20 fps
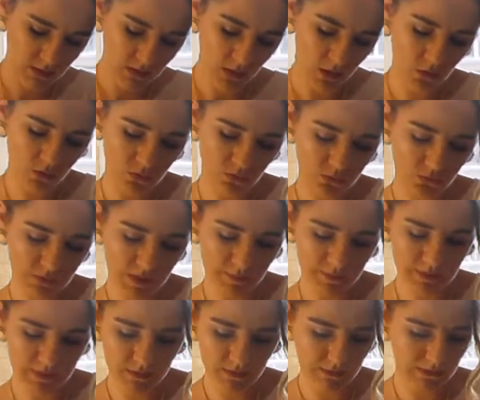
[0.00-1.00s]
Oh crap,
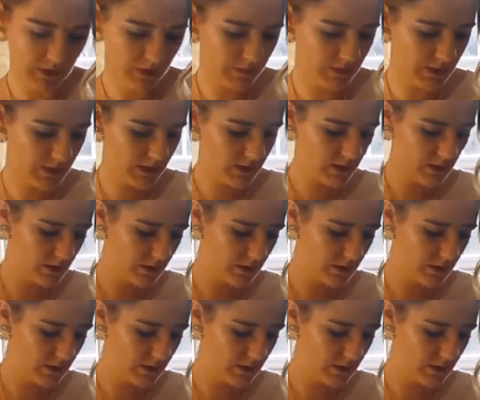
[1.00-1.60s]
I didn't want that many.